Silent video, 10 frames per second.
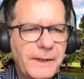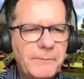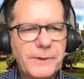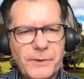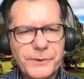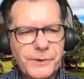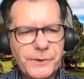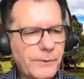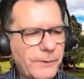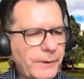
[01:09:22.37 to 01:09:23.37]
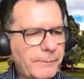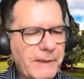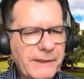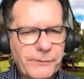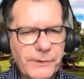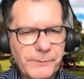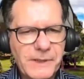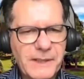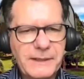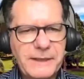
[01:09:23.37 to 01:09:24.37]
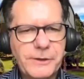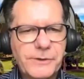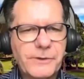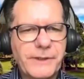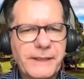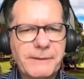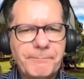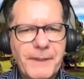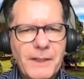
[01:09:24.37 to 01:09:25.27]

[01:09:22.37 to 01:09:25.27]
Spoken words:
but also platforms like DjustConnect